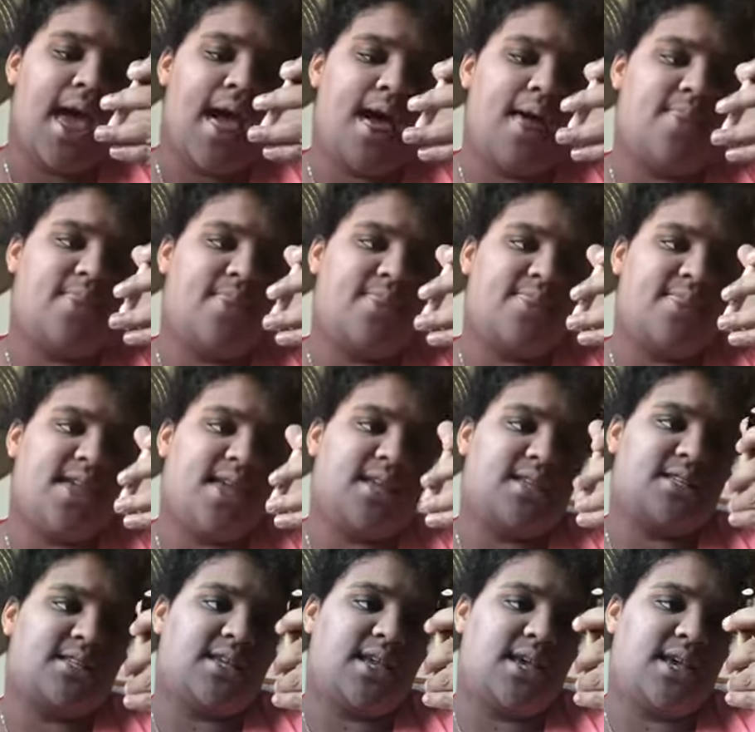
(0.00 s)
and
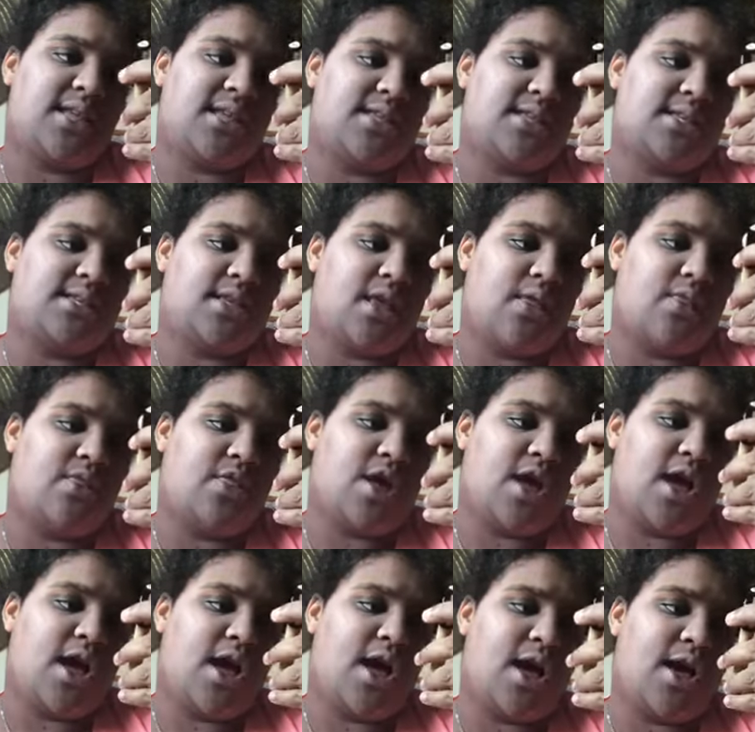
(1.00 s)
this is
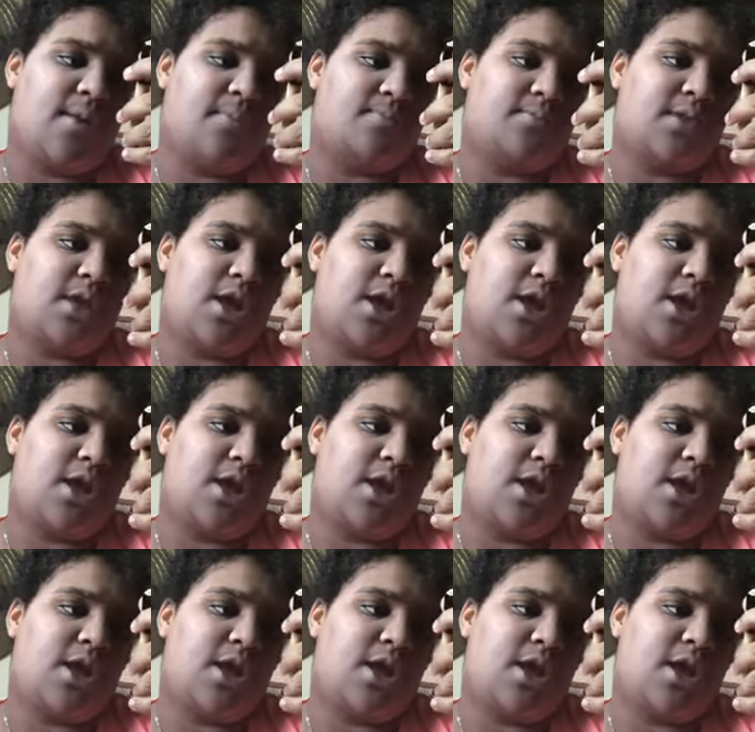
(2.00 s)
the